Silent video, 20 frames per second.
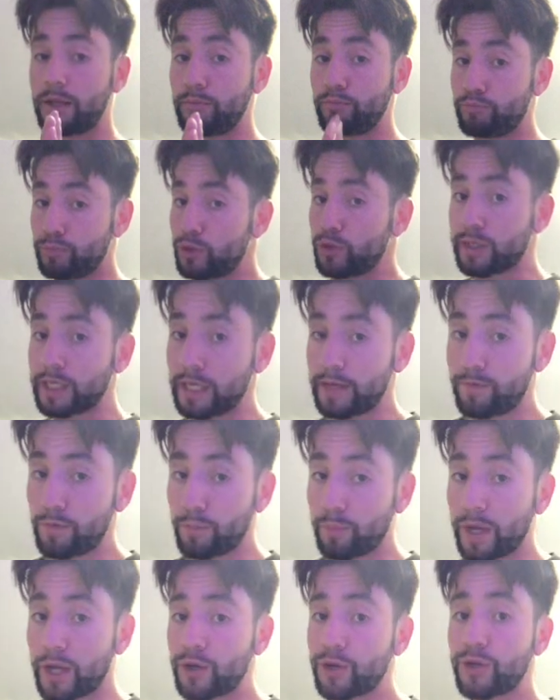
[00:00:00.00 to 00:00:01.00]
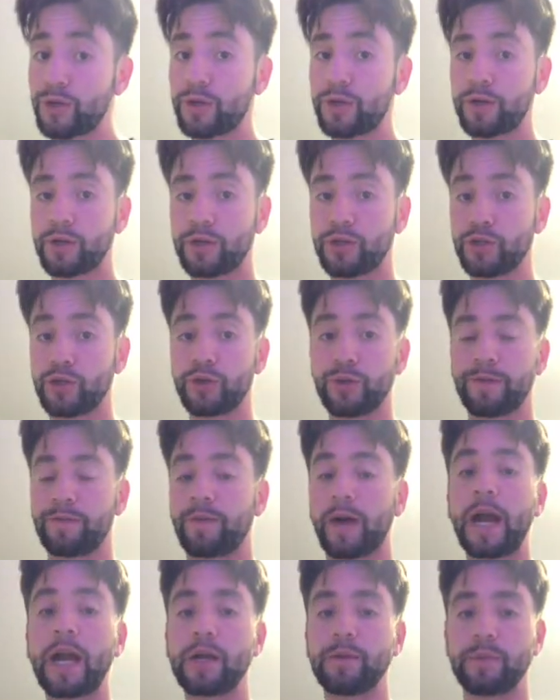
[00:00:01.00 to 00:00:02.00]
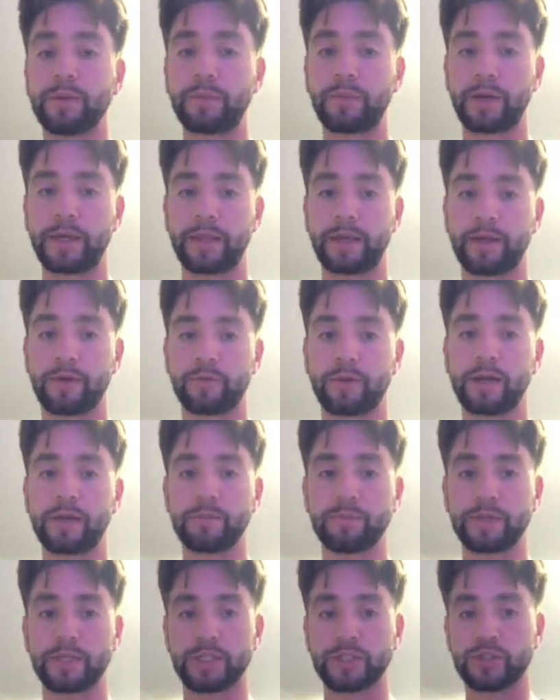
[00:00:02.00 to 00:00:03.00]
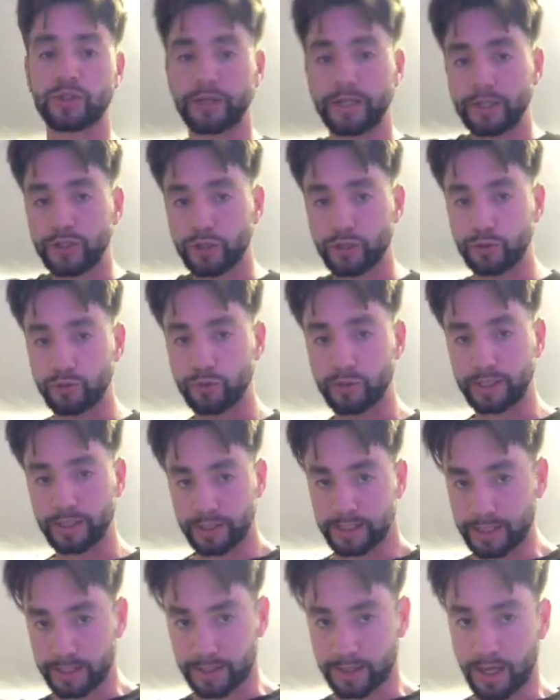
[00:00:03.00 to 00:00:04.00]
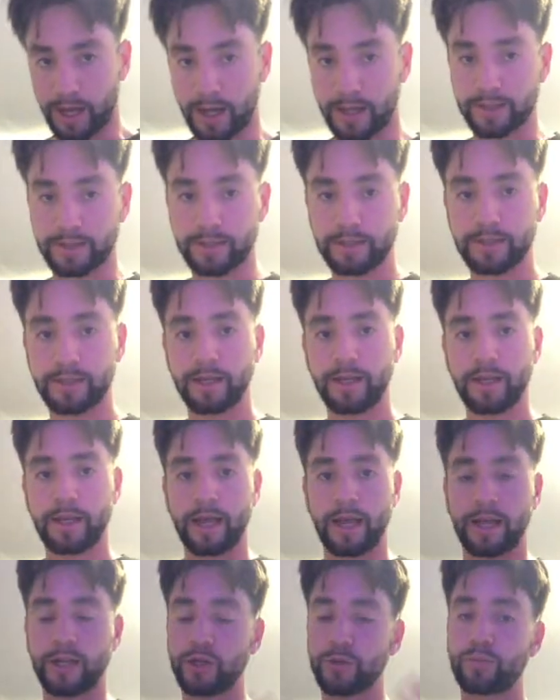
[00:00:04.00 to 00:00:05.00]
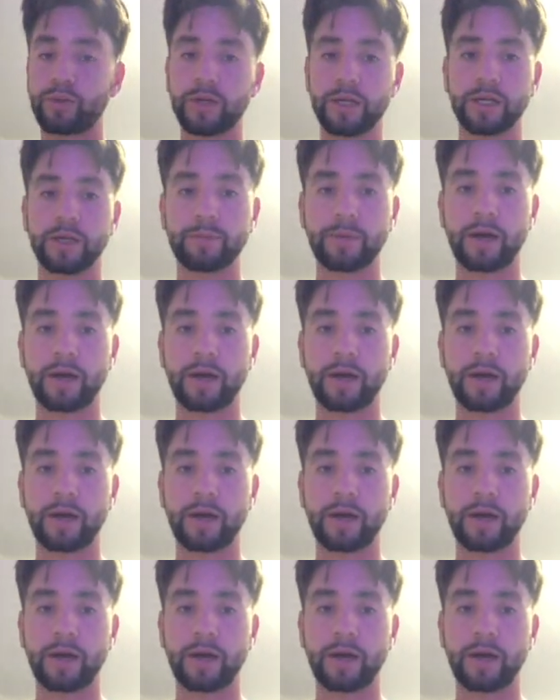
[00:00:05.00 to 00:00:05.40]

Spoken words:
you can even better your environment by that, right? Because you're introducing these thoughts and you're putting them